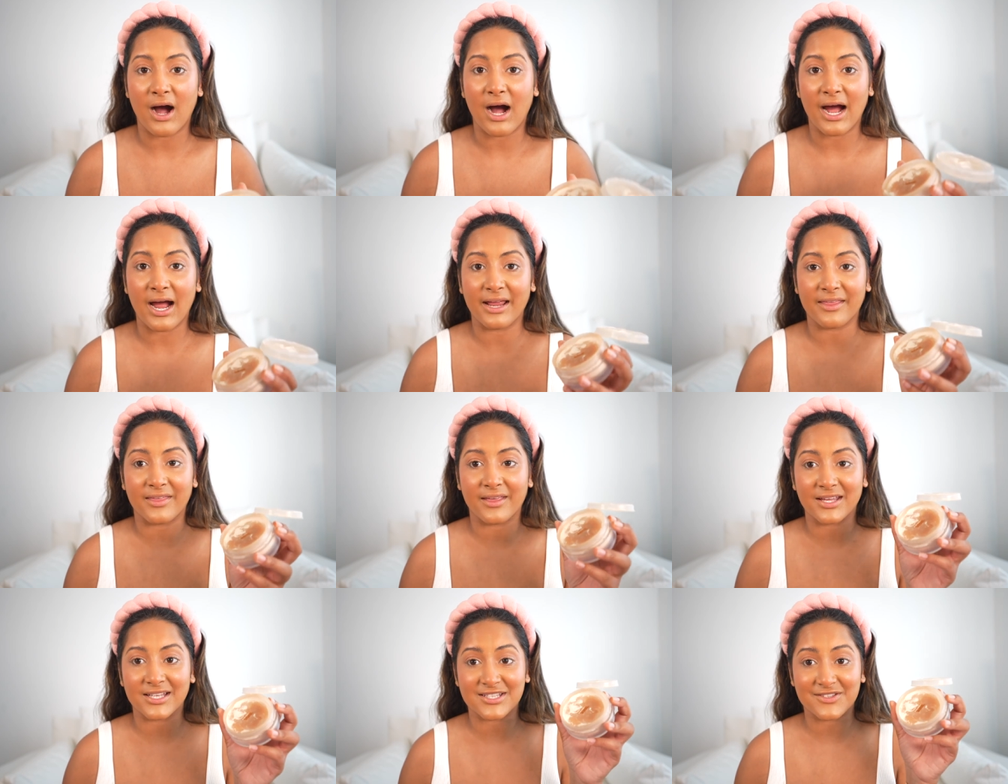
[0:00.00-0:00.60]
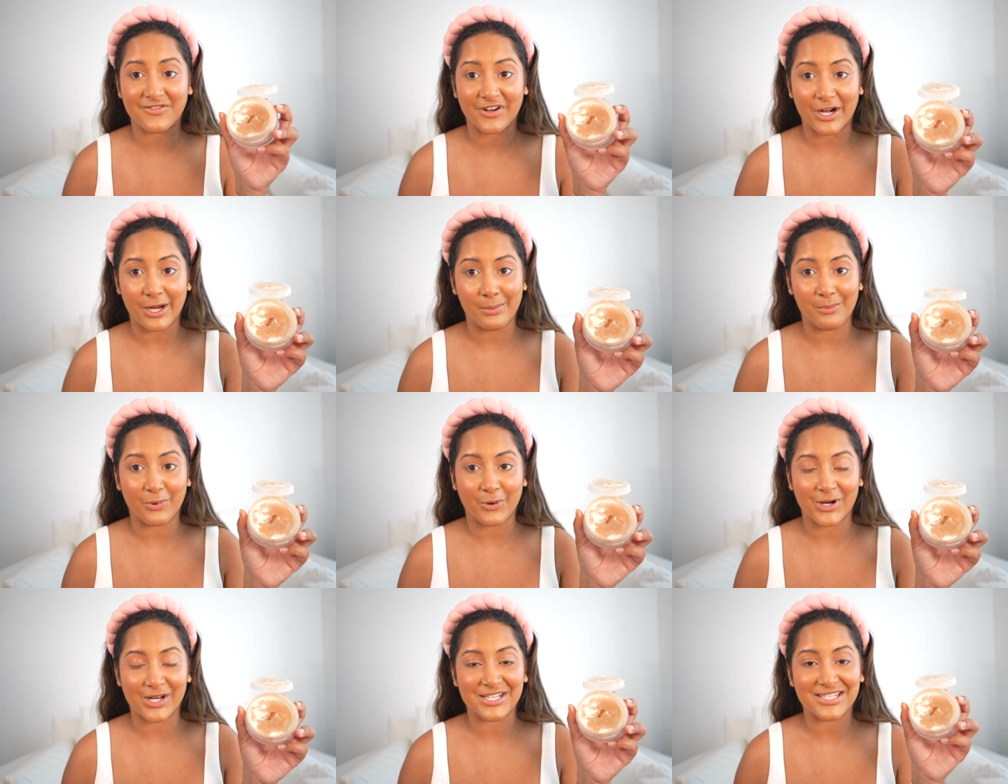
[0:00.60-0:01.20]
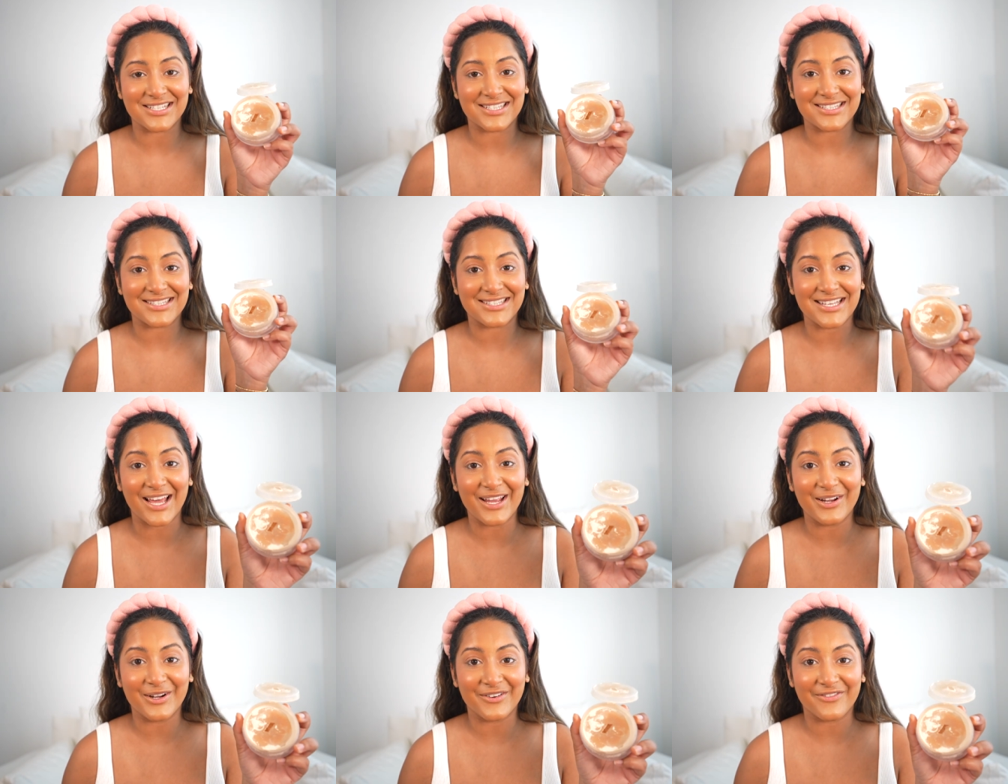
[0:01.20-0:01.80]
I think it's very important to
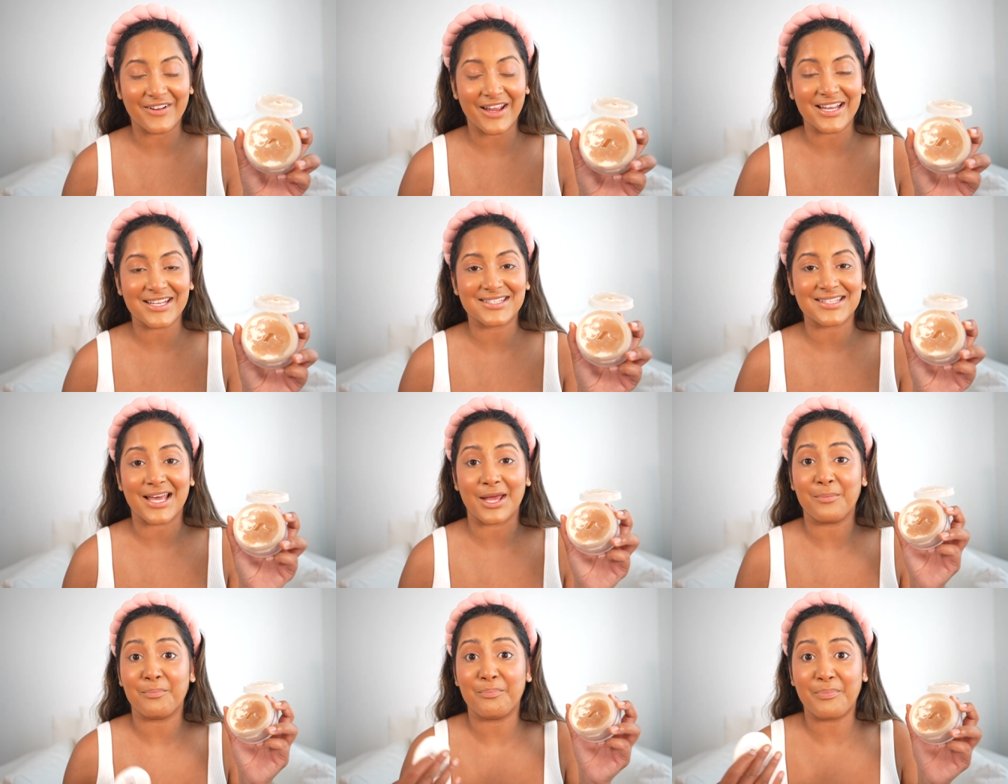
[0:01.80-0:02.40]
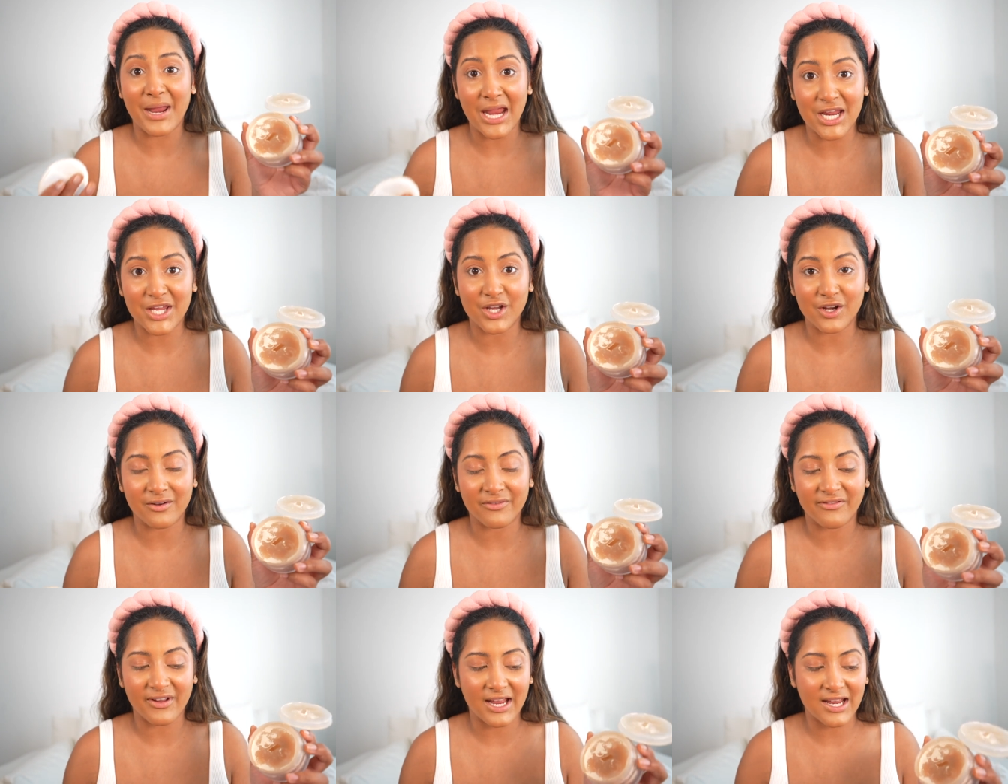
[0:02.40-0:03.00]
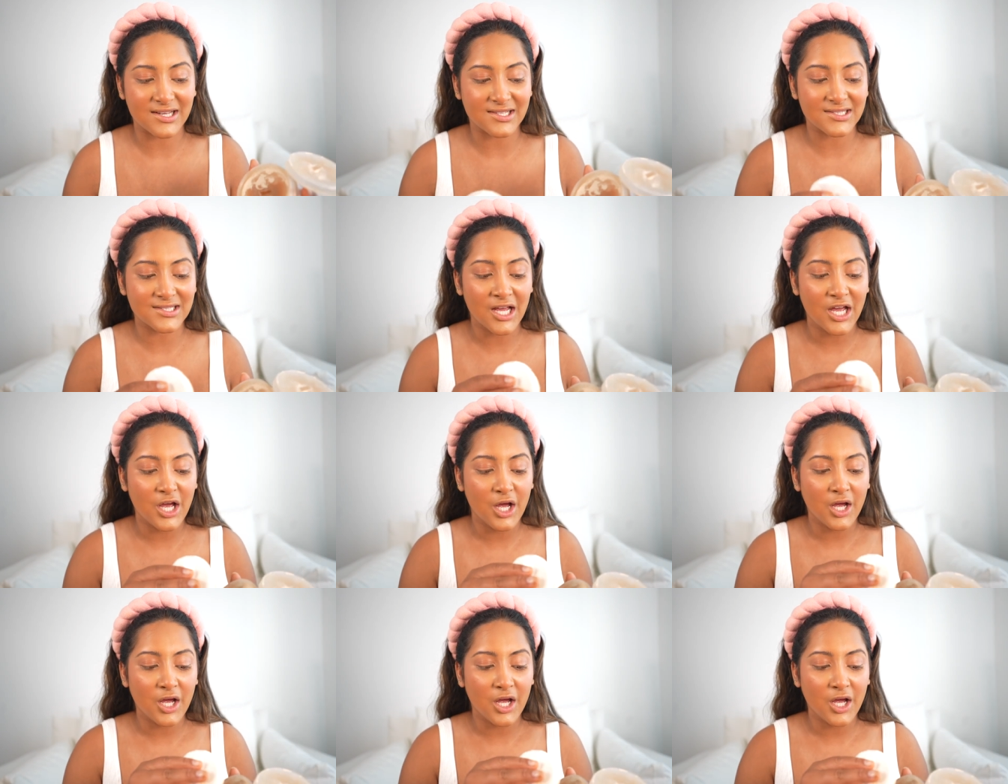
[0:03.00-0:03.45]
set your face and bake your face